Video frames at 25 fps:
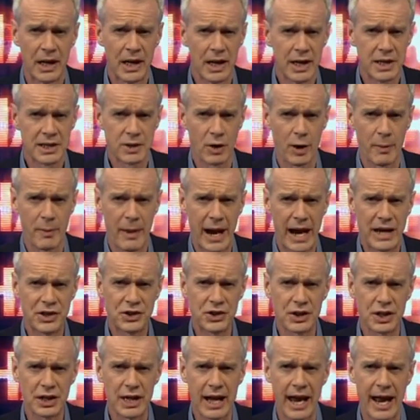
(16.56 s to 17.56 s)
So
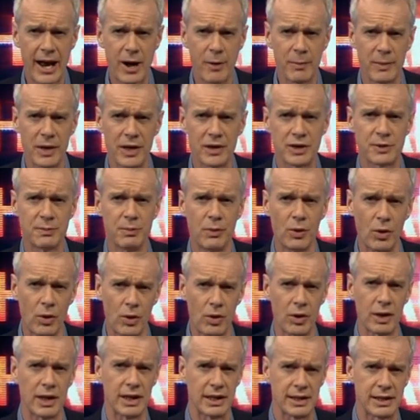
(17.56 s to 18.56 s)
imagine how much
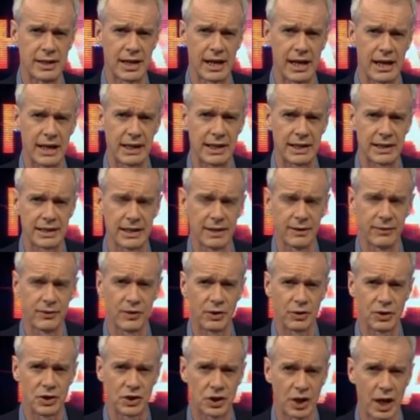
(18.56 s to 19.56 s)
more it takes if
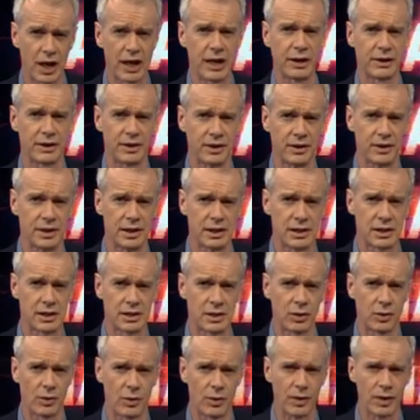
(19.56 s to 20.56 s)
your childhood is
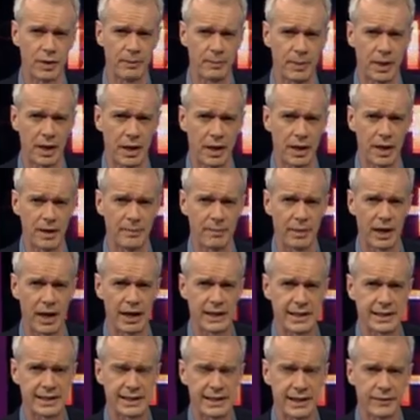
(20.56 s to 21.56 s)
torn apart by
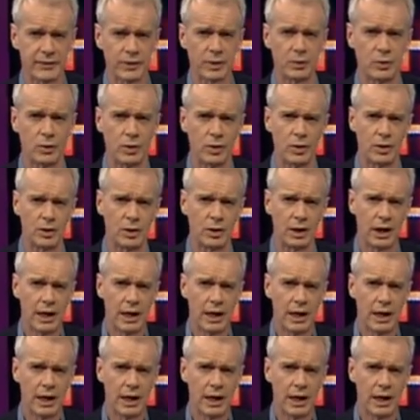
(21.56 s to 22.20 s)
civil war,